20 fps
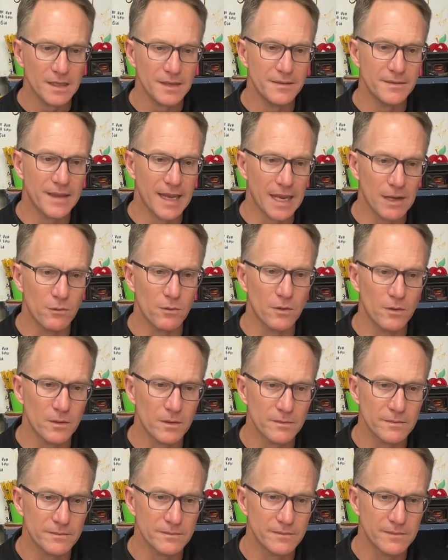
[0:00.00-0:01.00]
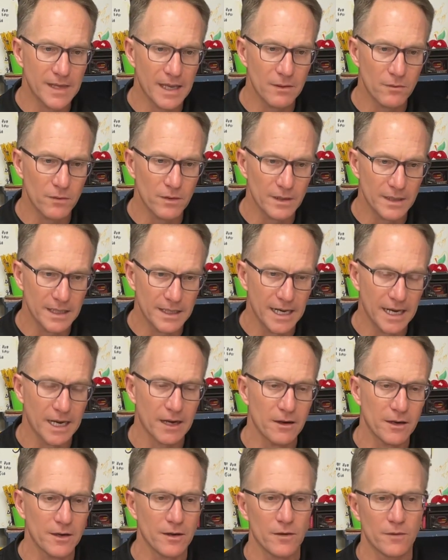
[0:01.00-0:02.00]
They will
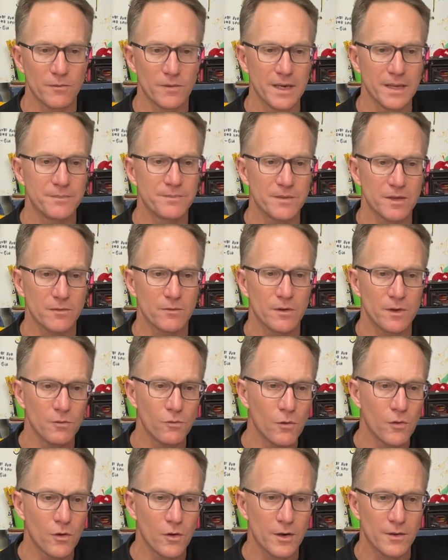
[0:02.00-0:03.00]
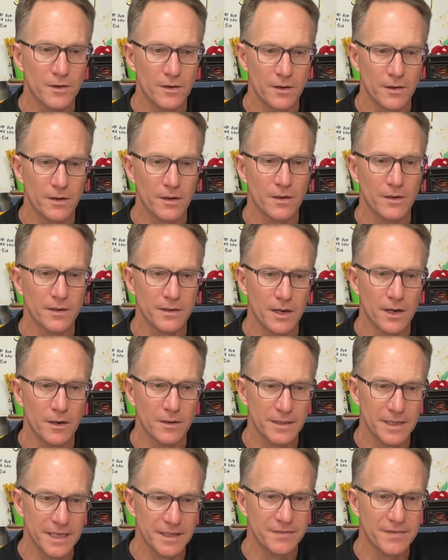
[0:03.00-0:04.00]
inherit or reap the reward
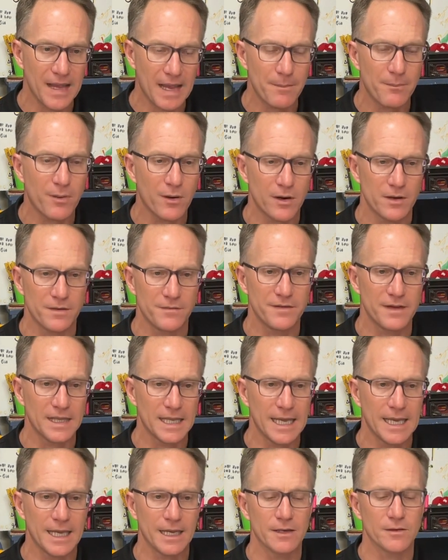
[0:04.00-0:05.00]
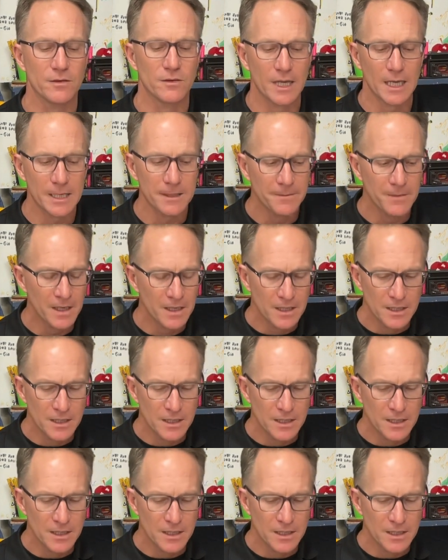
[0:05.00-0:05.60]
or get that part of the land, okay?